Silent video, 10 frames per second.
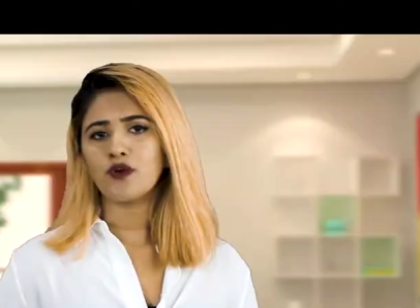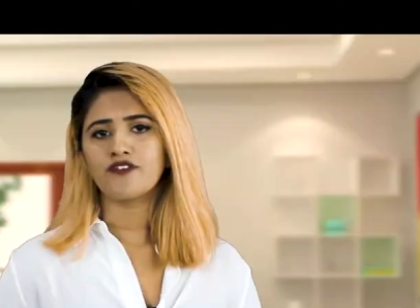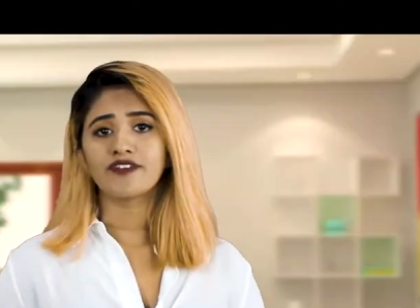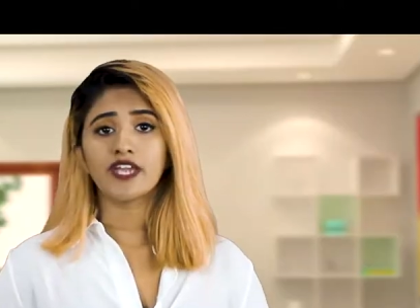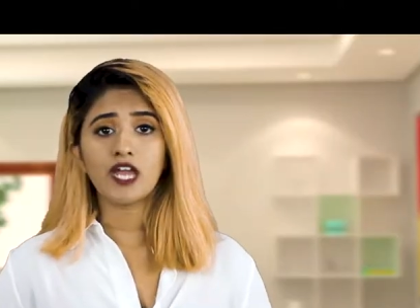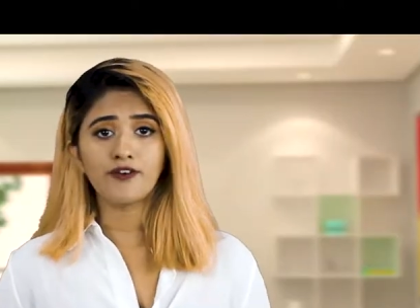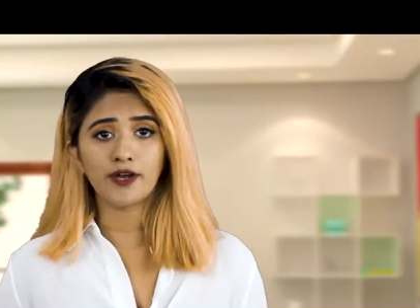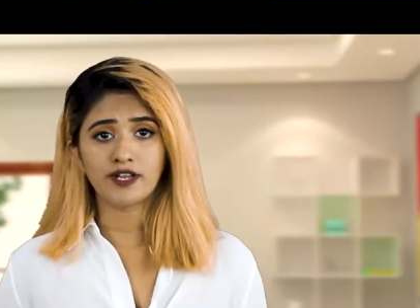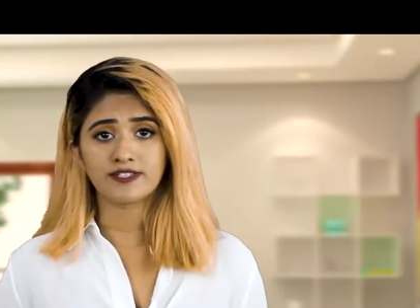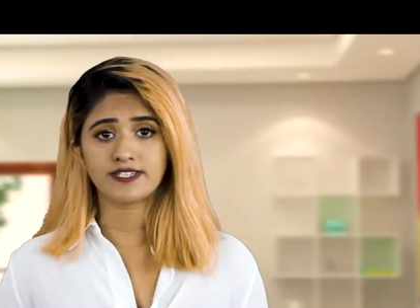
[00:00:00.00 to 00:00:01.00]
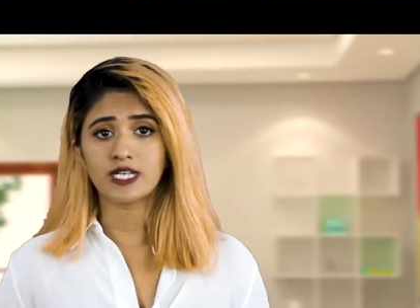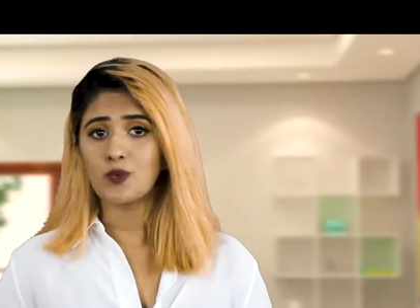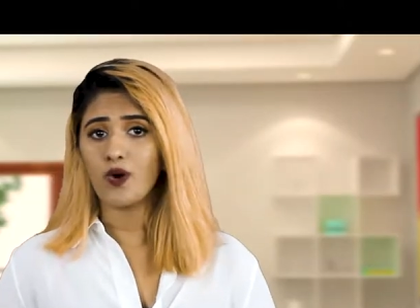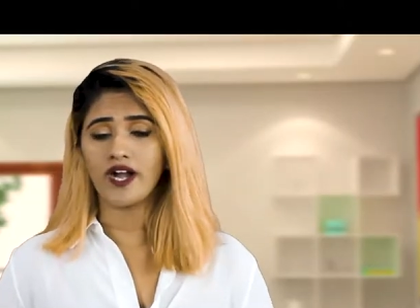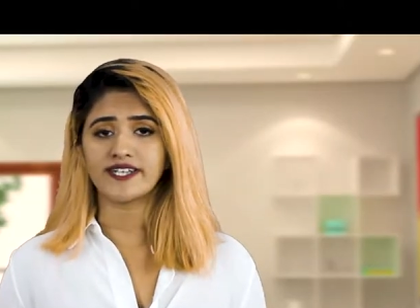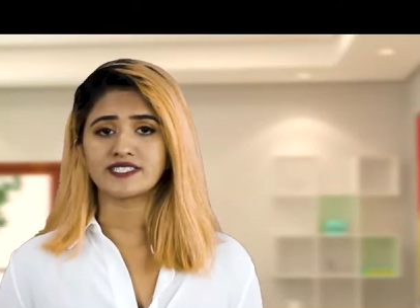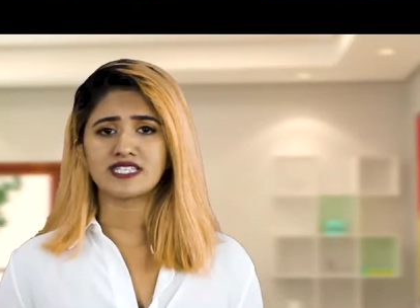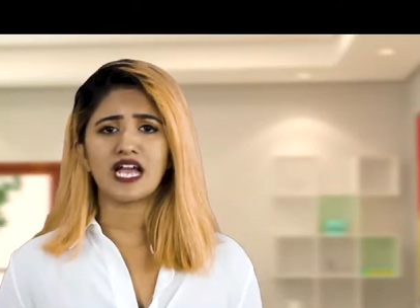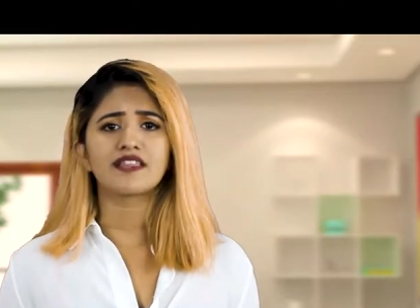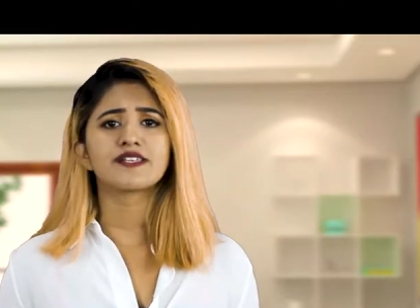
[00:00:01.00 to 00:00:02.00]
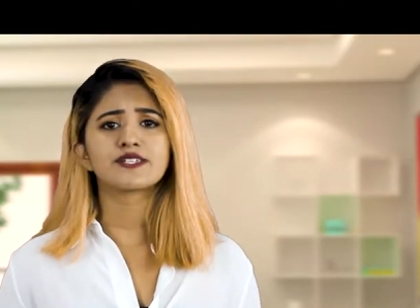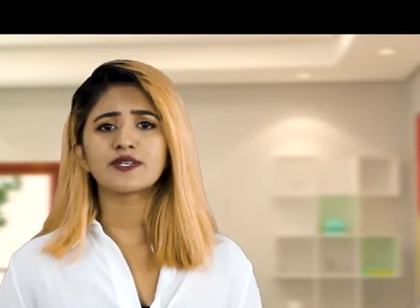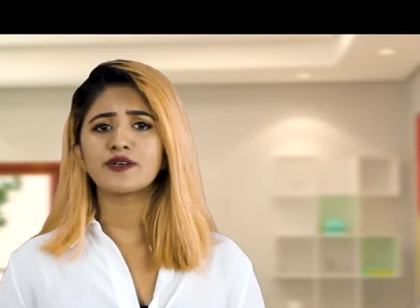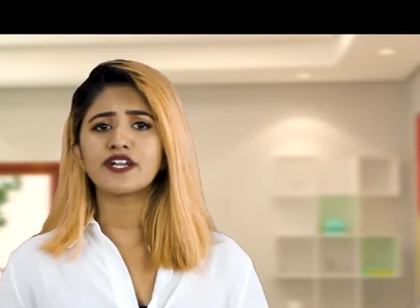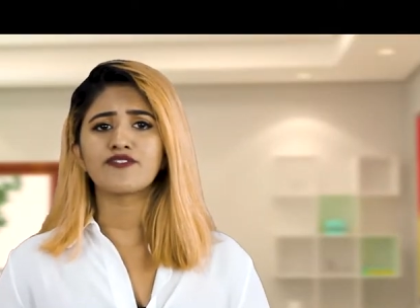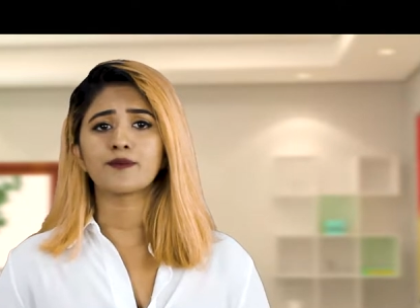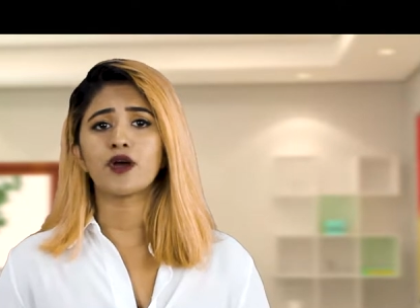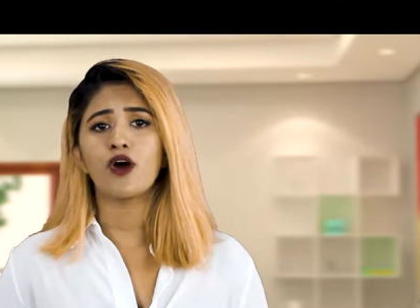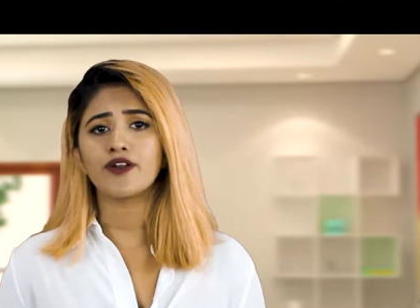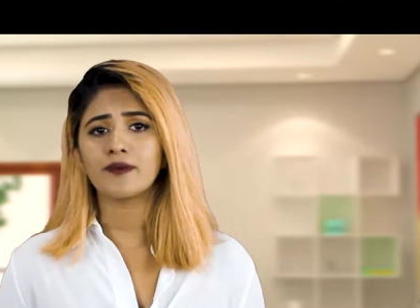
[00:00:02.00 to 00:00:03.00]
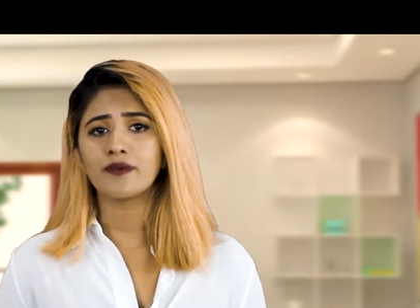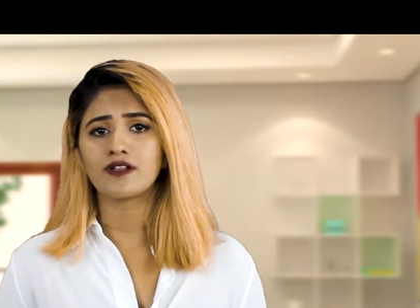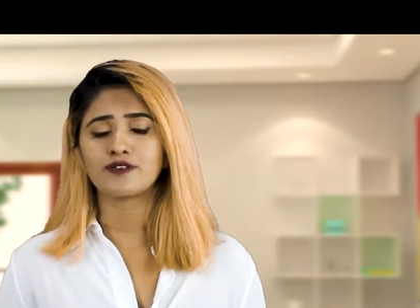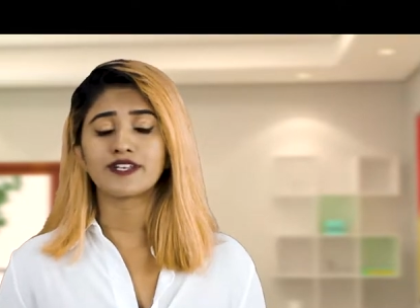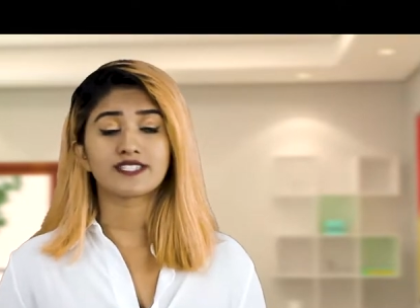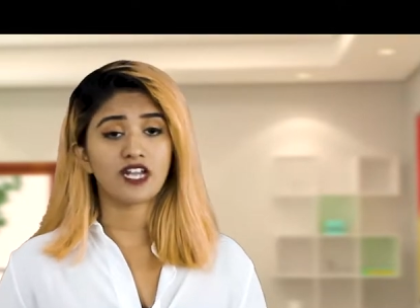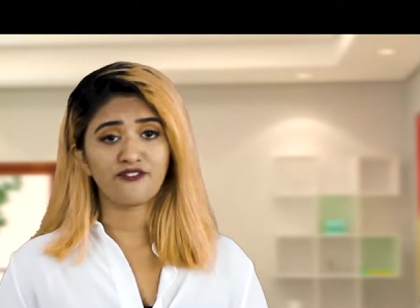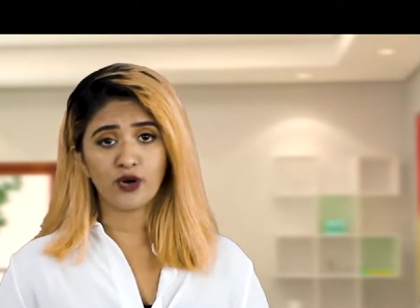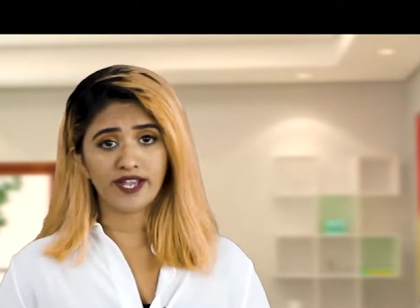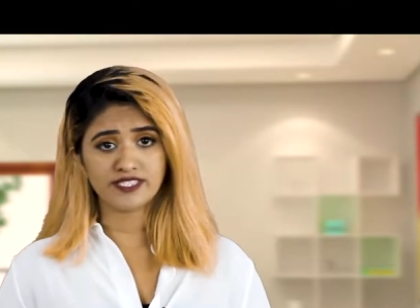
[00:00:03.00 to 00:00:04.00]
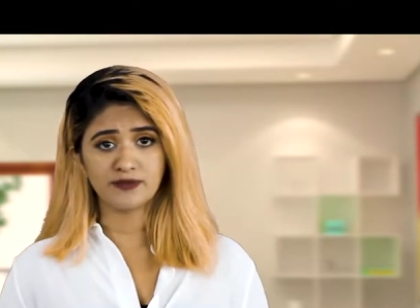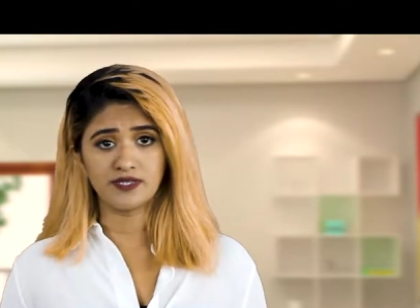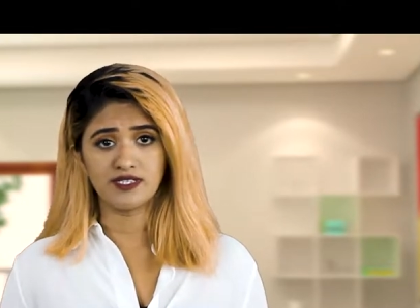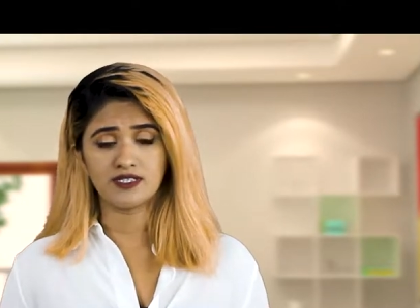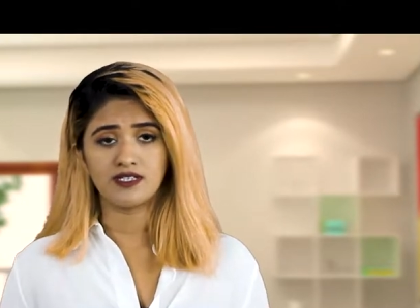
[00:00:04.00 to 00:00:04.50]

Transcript: one of the cave hotels in Quaint, and the scenery from the hotel ballroom is unforgettable.